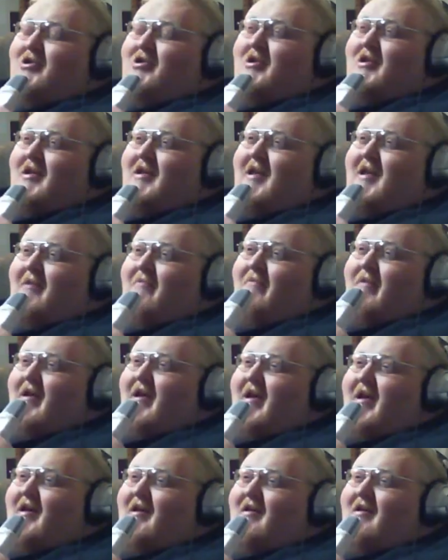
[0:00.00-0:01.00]
have came
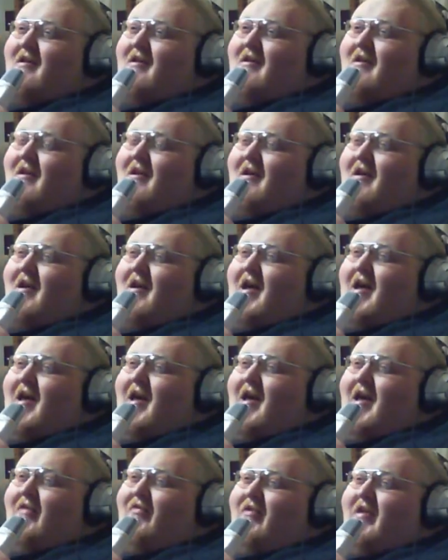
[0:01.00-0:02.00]
back,
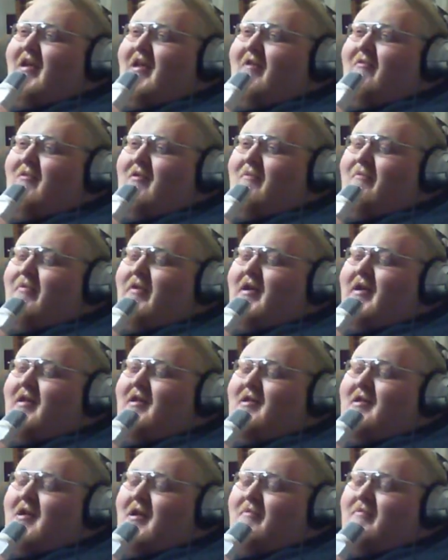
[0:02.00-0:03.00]
and then he would have been a
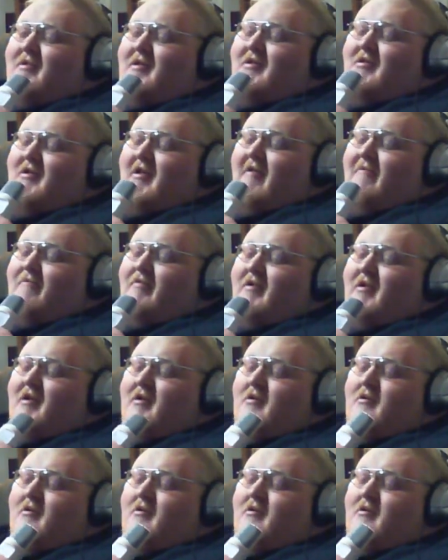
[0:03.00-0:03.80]
top 10 draft pick.